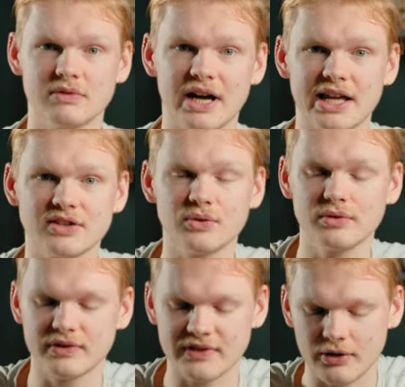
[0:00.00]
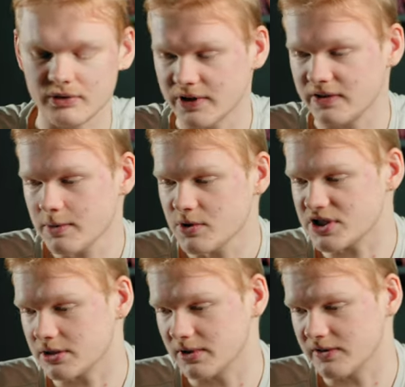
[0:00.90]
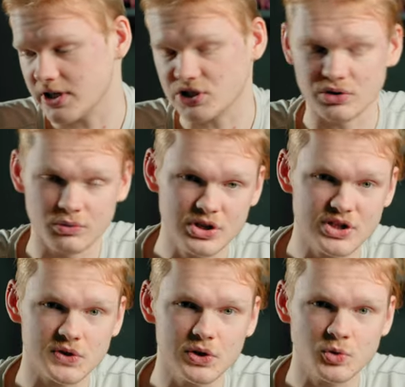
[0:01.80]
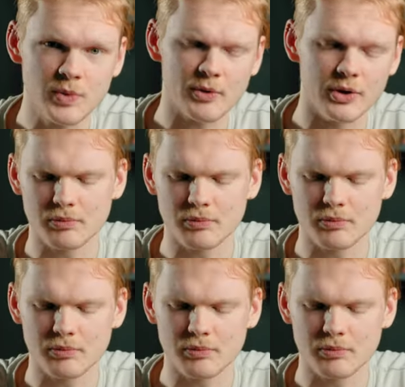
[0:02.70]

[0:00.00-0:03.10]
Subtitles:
I had to sacrifice image stabilization, which is a huge bummer,